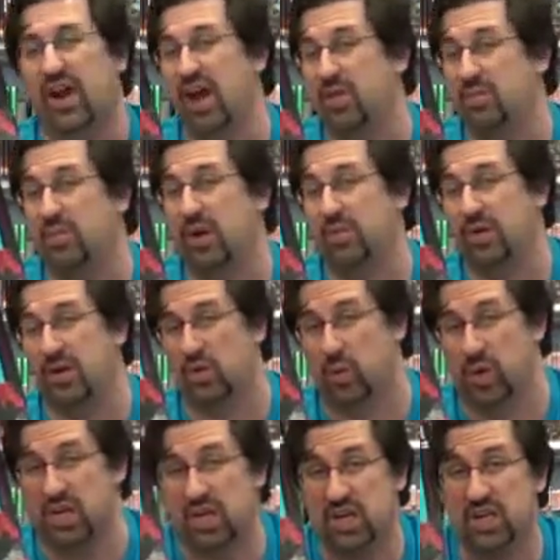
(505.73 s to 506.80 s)
I'm probably going to
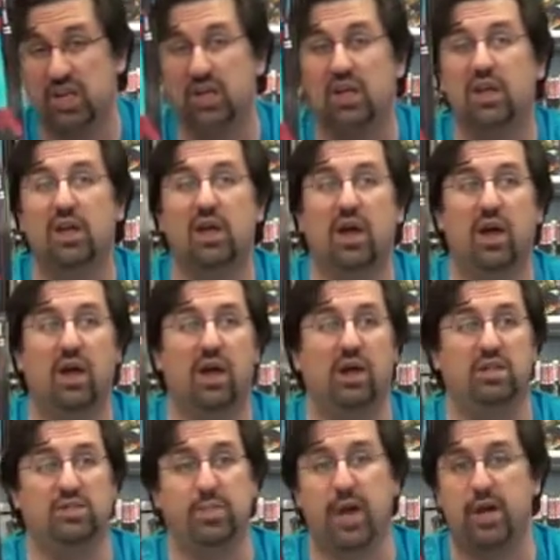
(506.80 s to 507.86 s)
read
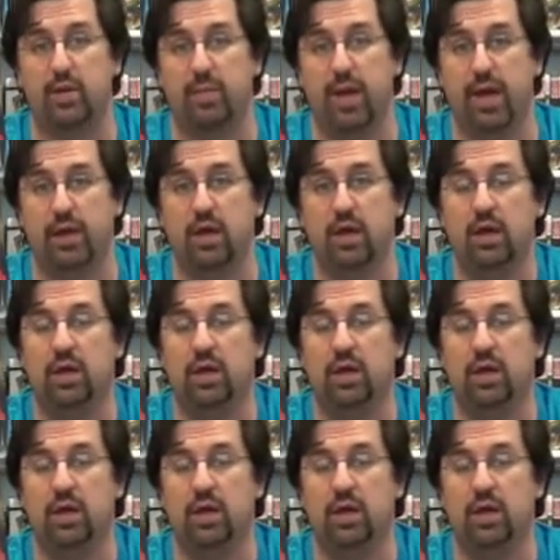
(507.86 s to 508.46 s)
Spider-Man,